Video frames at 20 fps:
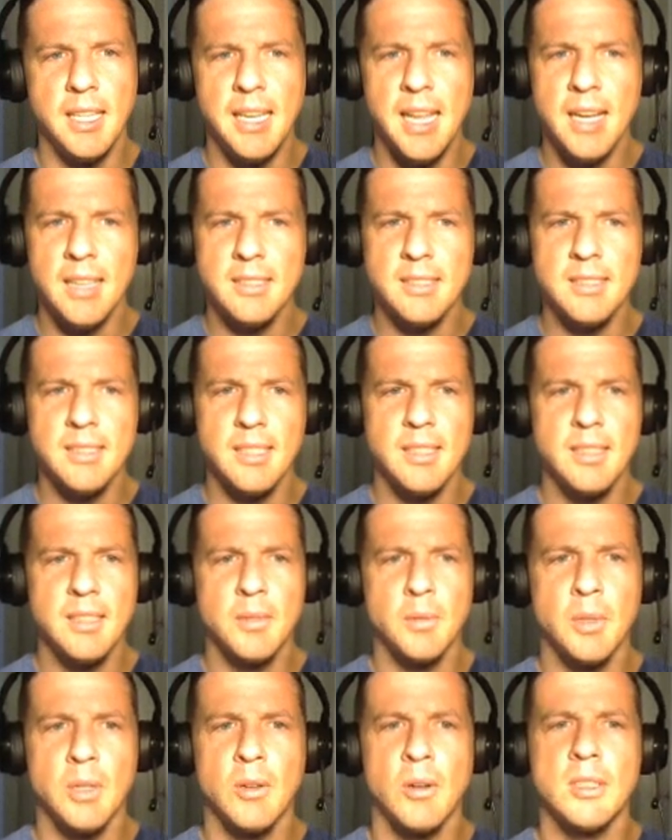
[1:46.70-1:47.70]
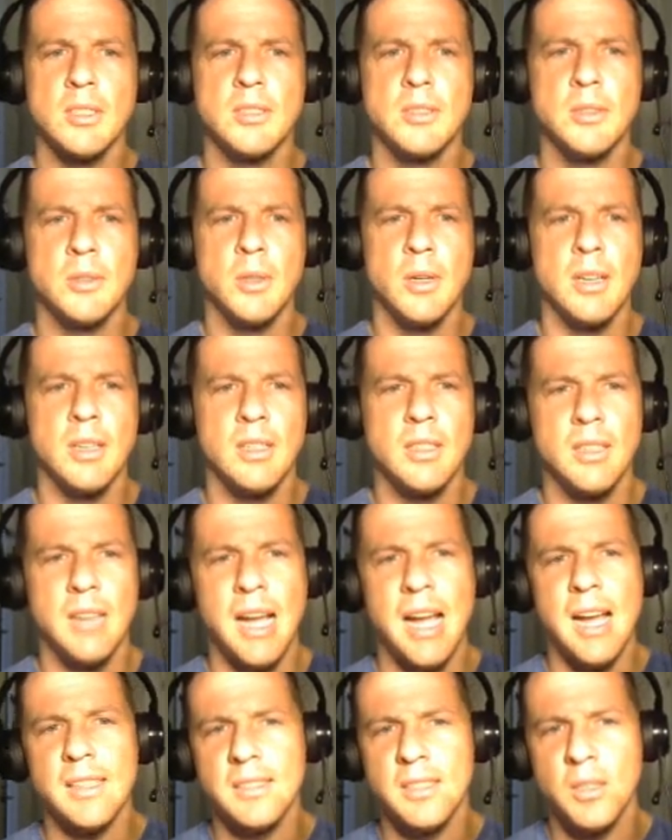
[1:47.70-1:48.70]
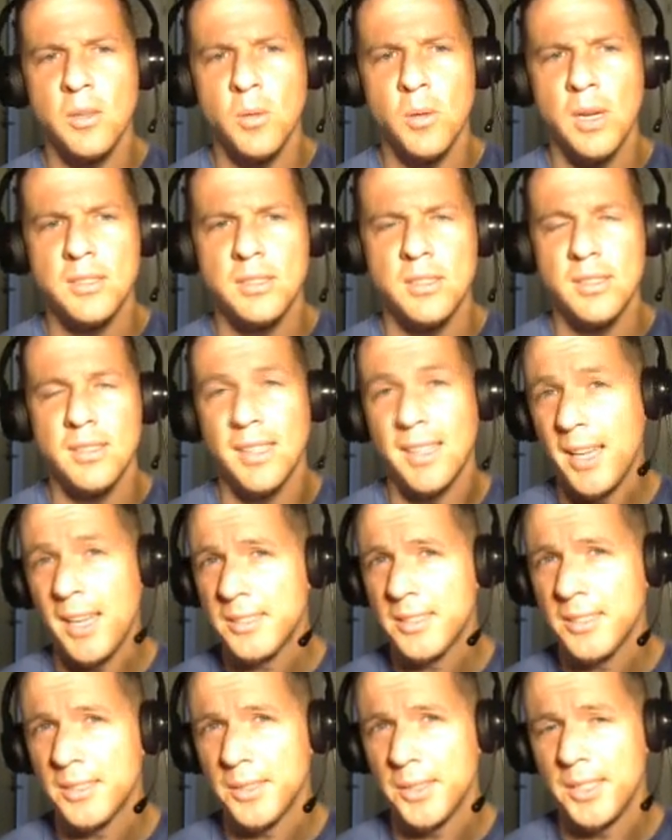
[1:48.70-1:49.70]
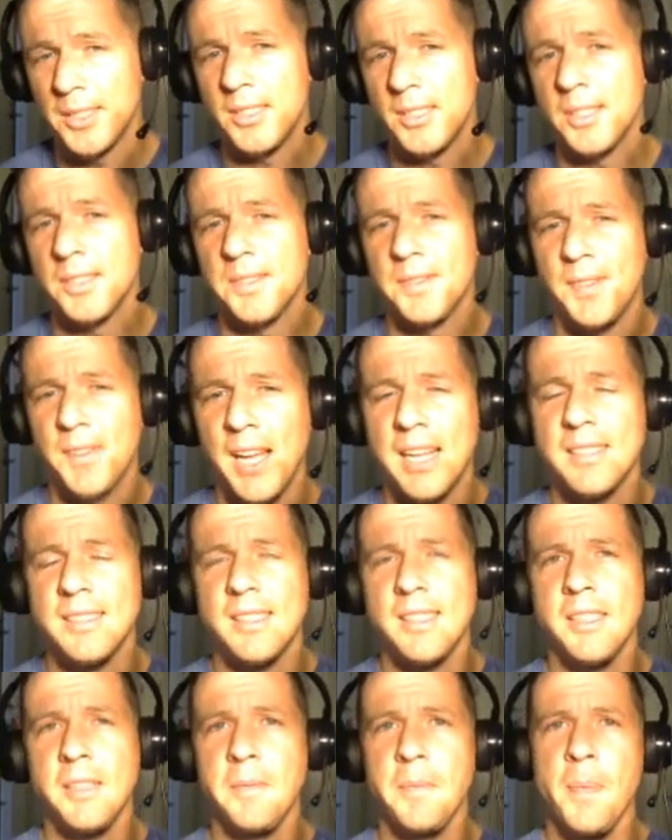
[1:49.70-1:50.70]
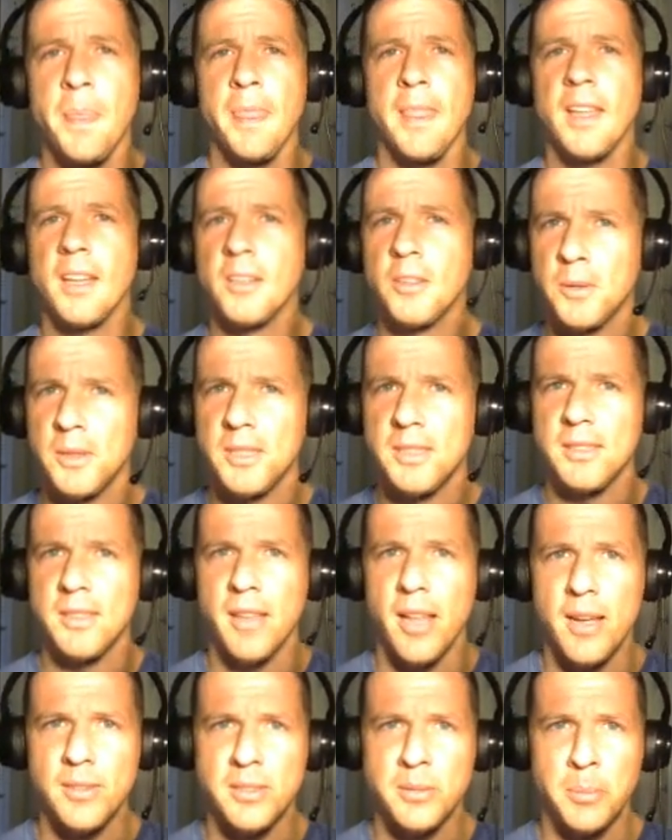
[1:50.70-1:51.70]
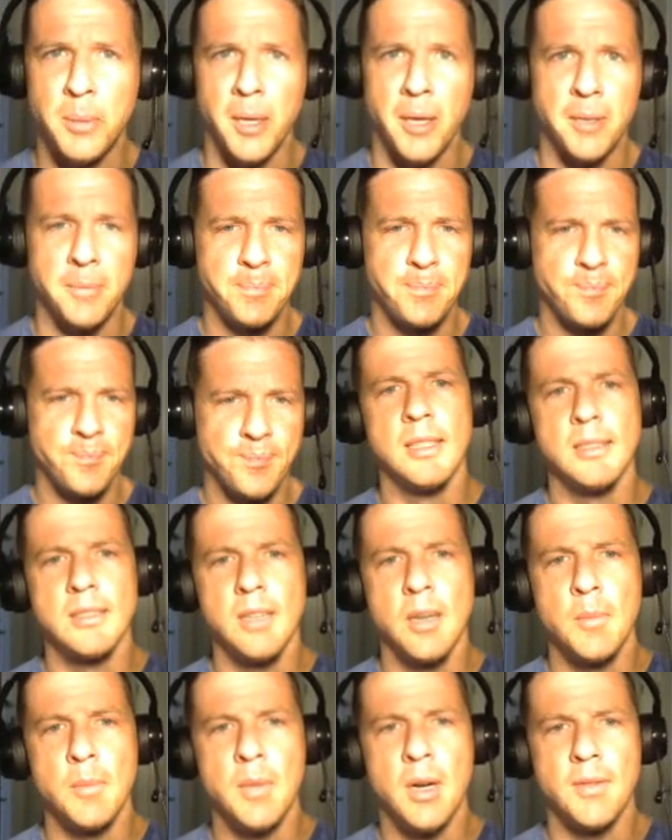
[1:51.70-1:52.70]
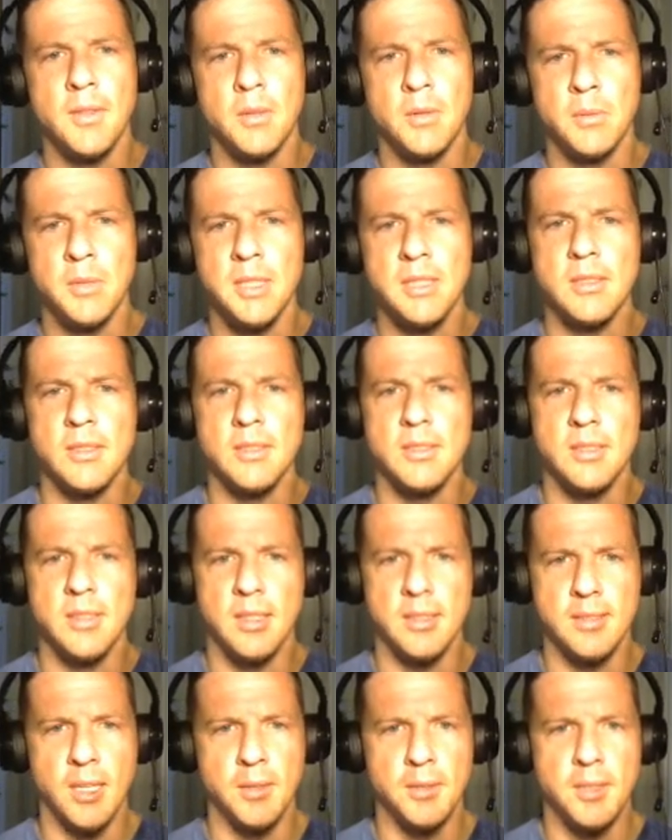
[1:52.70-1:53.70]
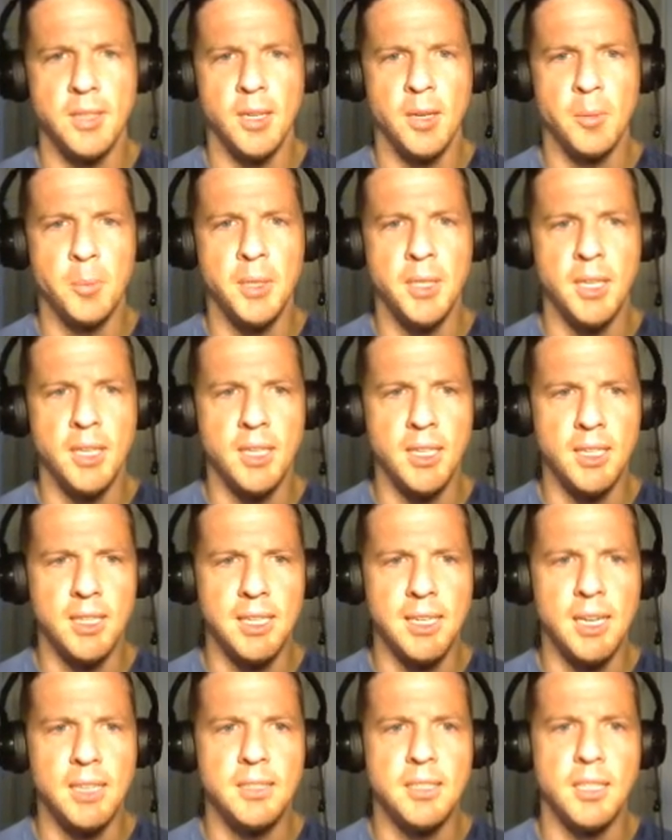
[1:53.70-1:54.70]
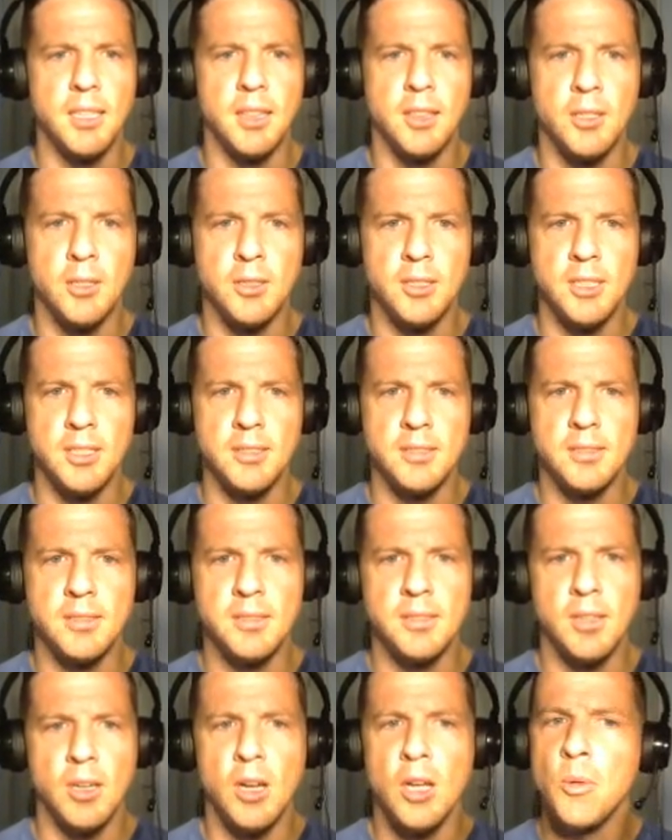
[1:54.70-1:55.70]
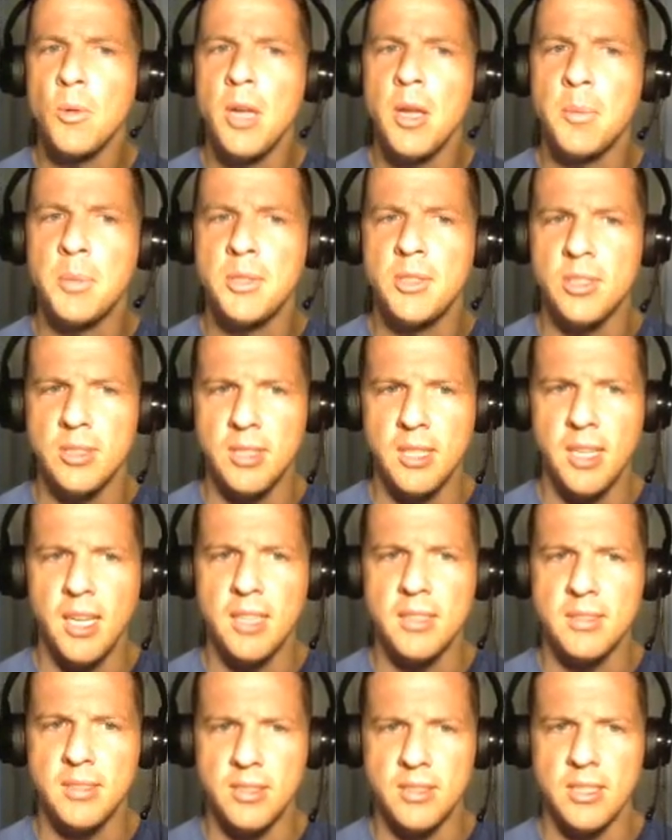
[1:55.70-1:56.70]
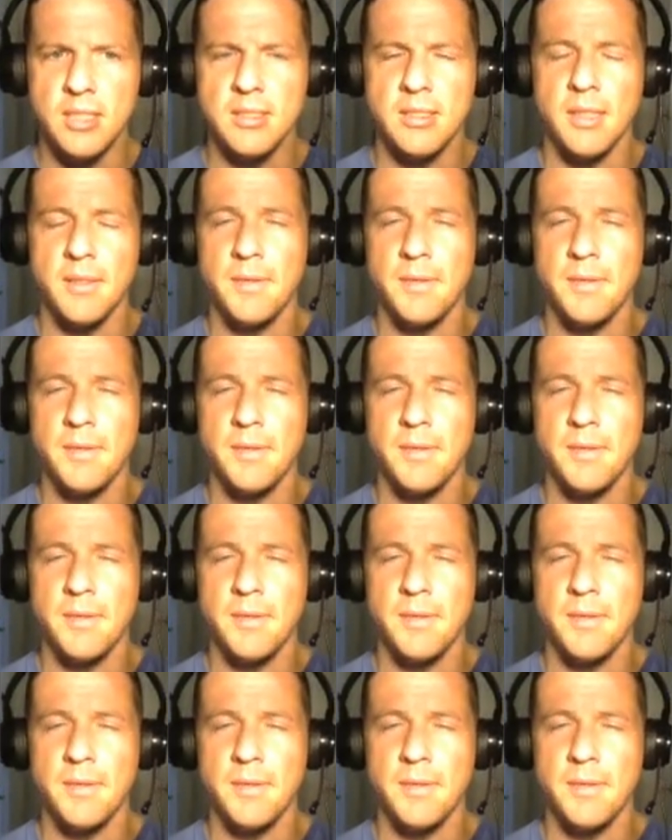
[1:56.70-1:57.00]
next, we're going to ask the question and answer it. Does fasting increase lifespan? Some of the research that's out there, beginning in the 1930s, all the way up until today, suggests that